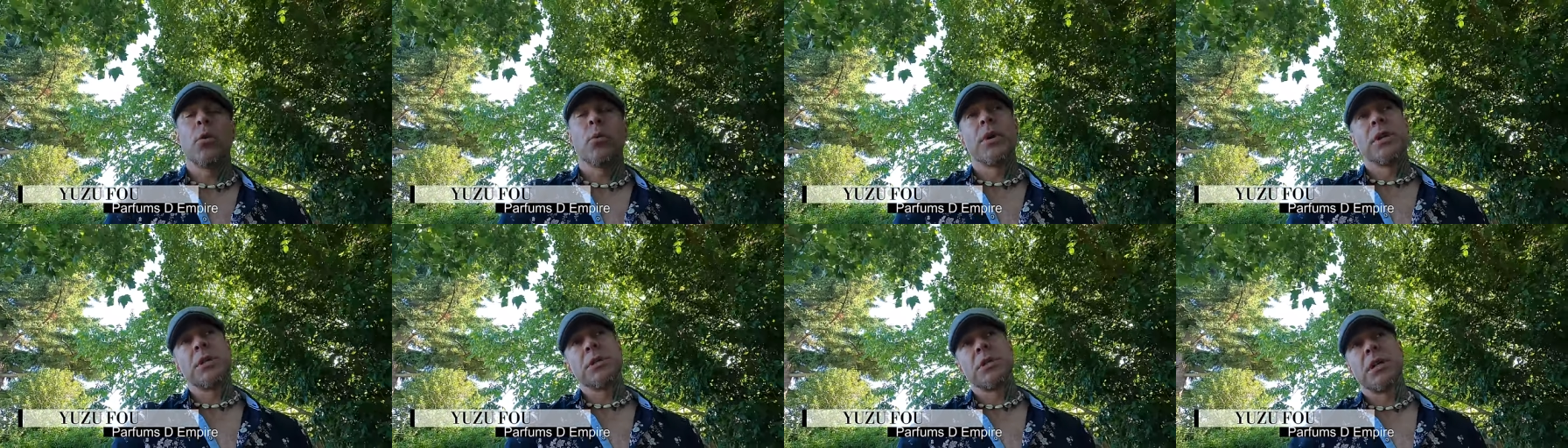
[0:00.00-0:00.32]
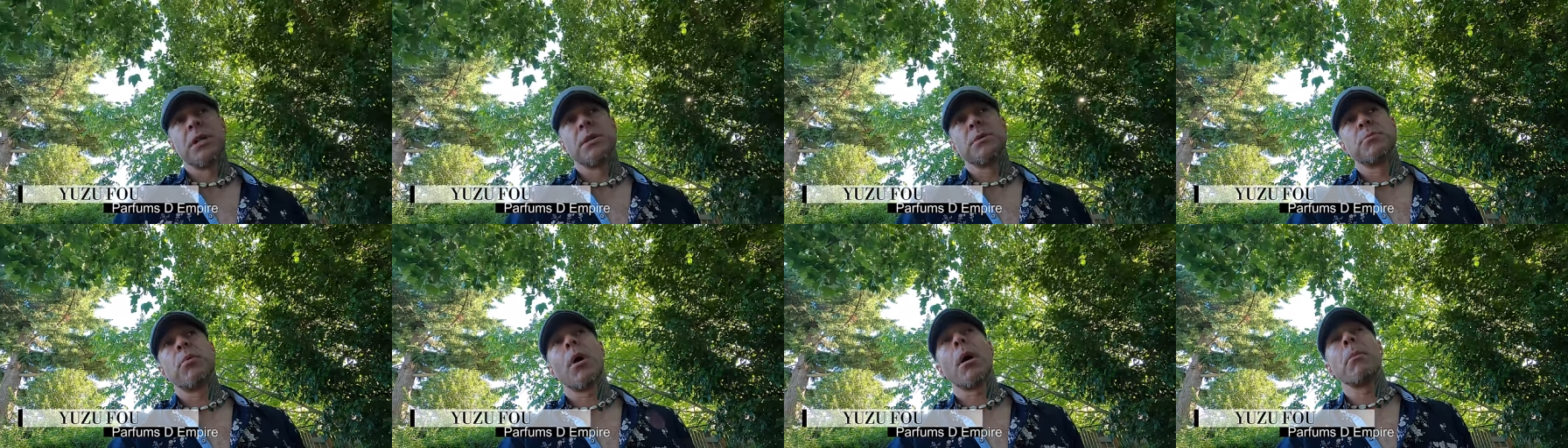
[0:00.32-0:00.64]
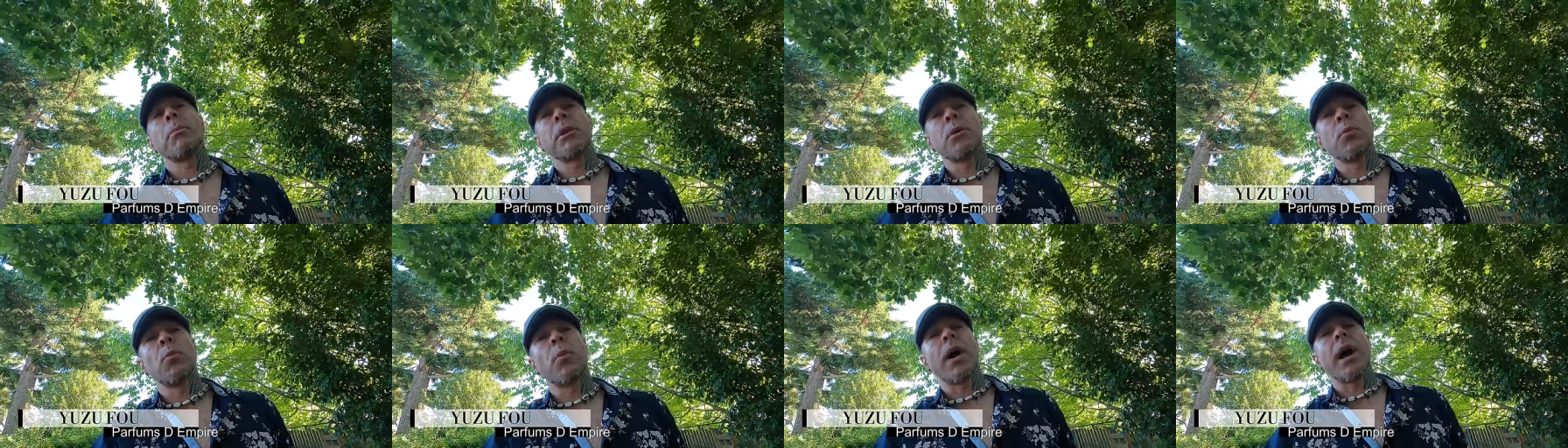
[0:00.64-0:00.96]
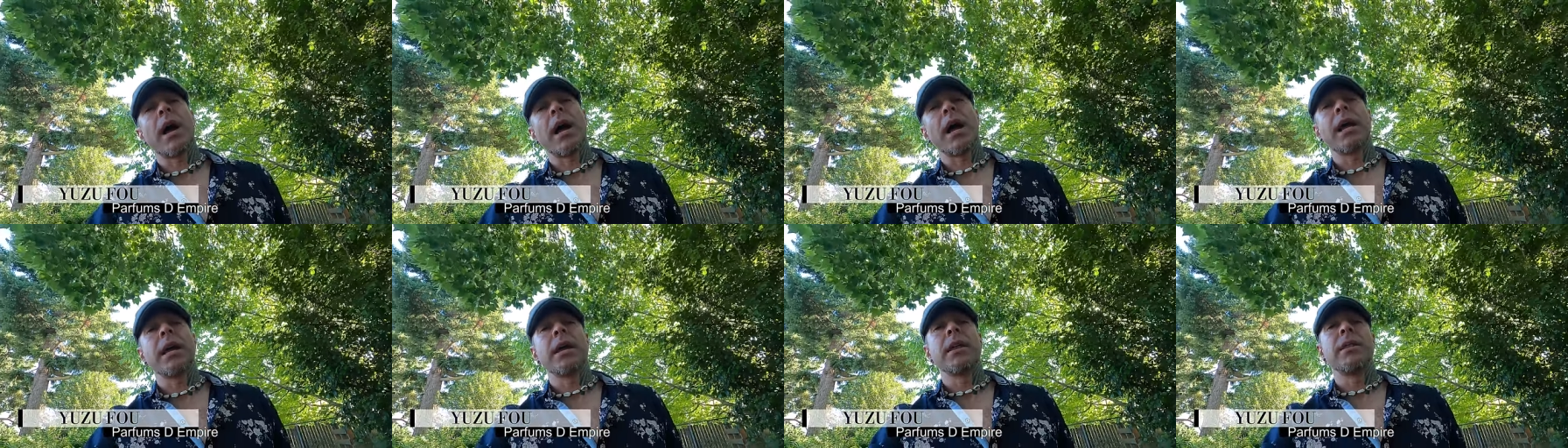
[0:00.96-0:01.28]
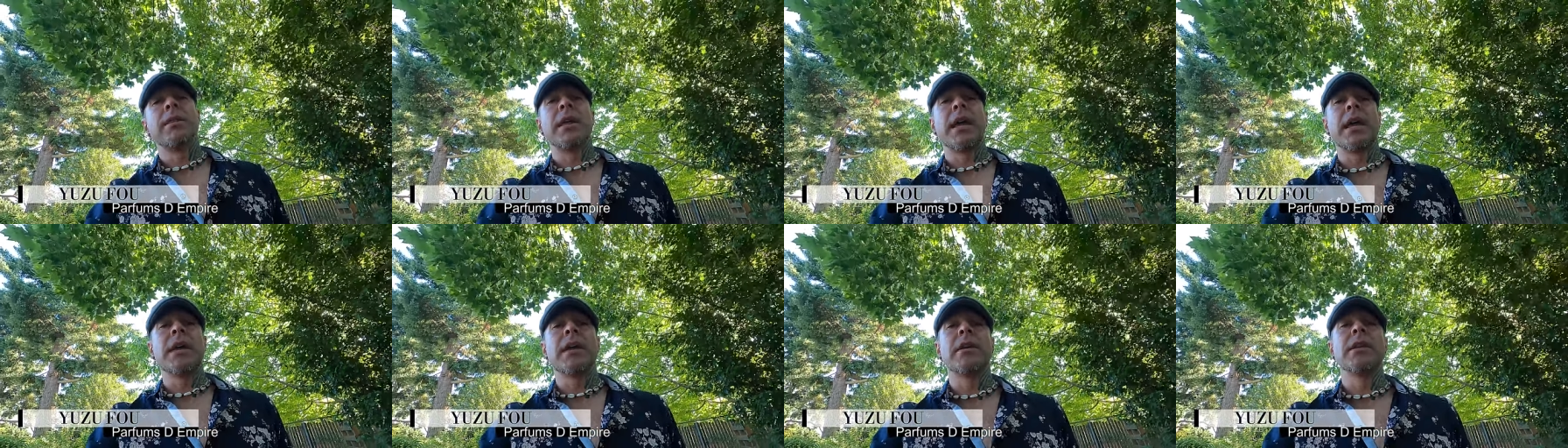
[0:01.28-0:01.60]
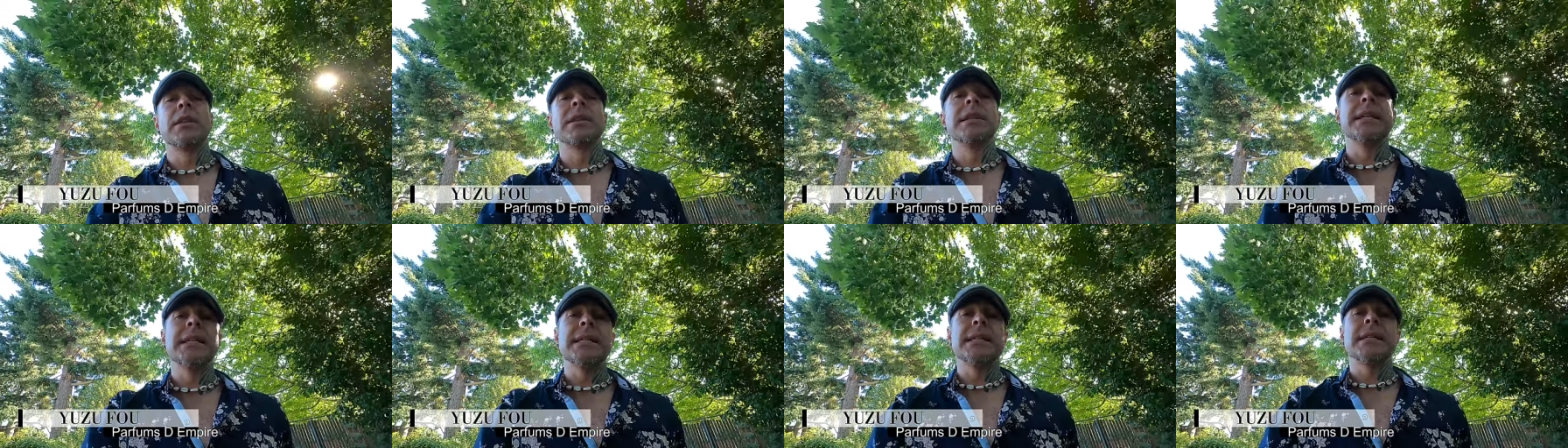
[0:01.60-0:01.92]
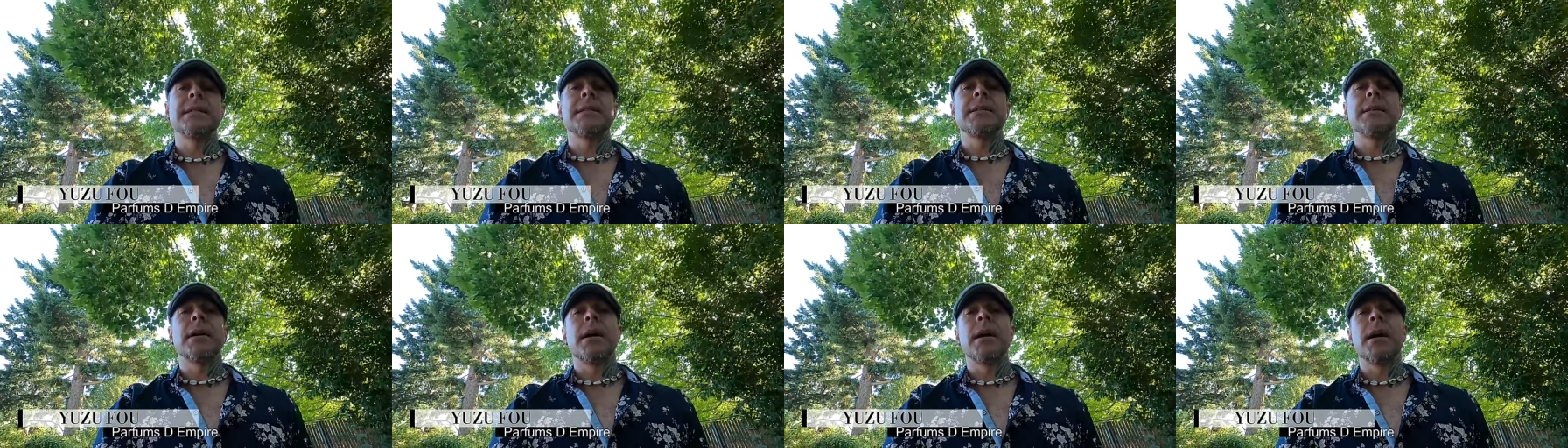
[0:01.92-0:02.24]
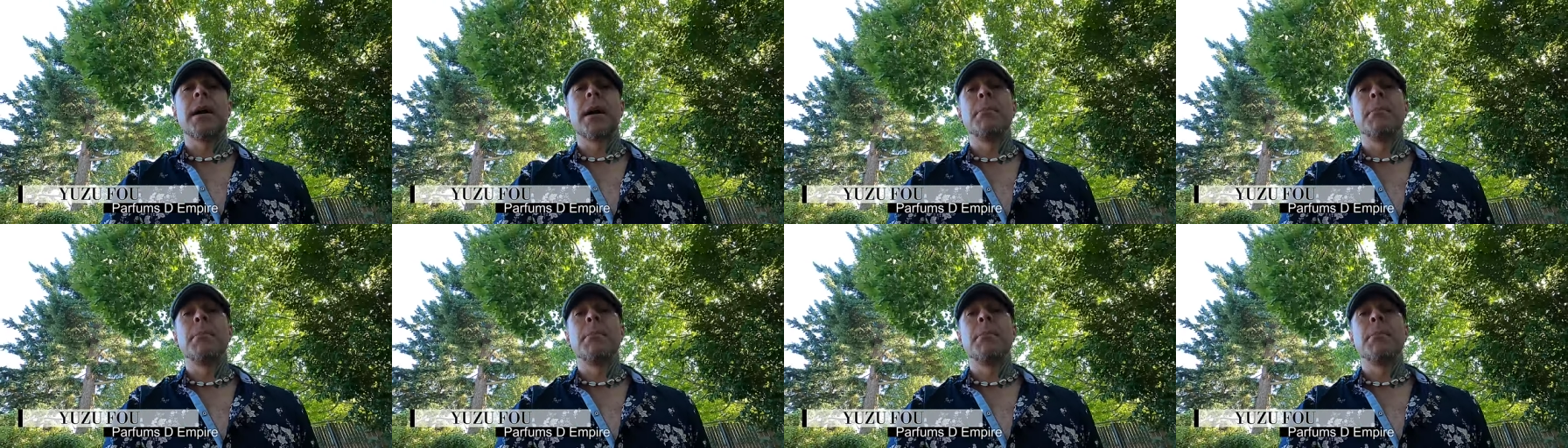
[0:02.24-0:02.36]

which is probably why they list